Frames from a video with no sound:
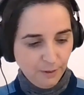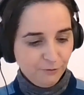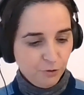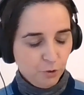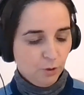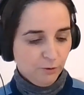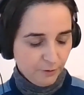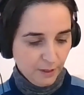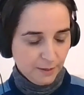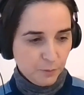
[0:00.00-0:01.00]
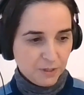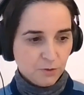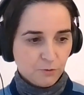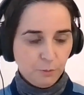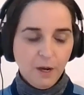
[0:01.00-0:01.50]
a few of the
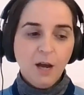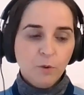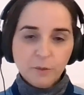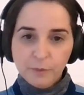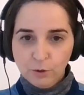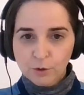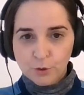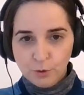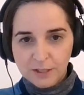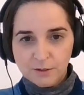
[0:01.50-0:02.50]
pieces from Hauer, but also,